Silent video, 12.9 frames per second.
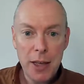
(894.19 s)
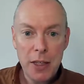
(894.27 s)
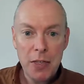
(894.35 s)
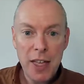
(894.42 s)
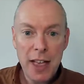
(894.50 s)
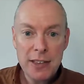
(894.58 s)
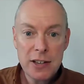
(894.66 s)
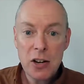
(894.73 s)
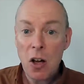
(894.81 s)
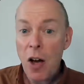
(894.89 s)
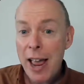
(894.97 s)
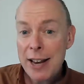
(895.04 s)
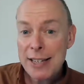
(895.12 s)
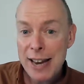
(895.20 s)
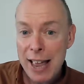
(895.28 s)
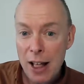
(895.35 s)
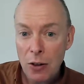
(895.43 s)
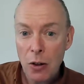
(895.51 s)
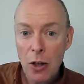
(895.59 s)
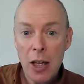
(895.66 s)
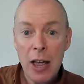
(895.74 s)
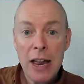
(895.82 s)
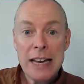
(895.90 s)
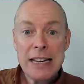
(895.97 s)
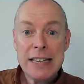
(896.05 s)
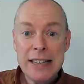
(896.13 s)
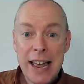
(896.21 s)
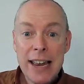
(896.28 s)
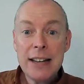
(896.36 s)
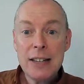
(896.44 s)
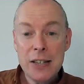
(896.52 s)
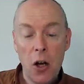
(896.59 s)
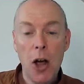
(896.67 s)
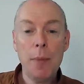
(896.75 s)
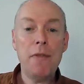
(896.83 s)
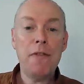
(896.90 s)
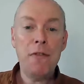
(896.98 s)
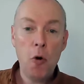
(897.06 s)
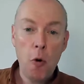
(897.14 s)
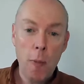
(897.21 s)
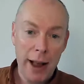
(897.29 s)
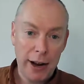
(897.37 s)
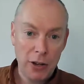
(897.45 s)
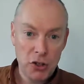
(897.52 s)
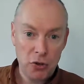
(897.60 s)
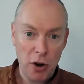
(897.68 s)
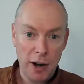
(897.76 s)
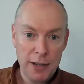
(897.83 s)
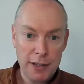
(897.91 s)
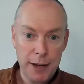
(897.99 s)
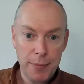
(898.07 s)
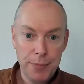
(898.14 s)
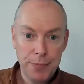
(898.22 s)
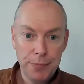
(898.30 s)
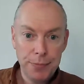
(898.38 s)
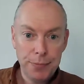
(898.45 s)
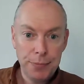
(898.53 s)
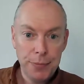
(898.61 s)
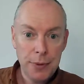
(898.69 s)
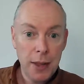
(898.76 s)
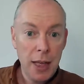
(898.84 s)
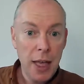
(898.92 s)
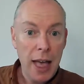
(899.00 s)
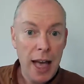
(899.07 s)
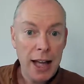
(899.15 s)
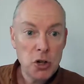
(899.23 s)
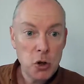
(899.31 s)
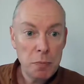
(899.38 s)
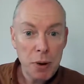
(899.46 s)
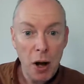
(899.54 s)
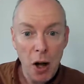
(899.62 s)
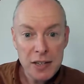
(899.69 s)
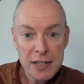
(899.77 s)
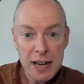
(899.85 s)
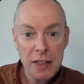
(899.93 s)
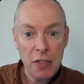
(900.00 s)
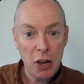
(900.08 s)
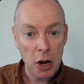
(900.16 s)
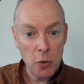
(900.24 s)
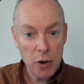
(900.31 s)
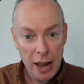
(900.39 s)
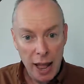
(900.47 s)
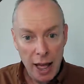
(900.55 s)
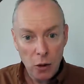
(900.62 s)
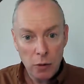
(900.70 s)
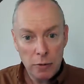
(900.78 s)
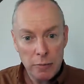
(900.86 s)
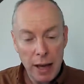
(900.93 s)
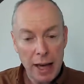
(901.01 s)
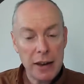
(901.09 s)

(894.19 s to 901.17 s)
There's an INTL DateTimeFormat constructor, and you pass it the locale and a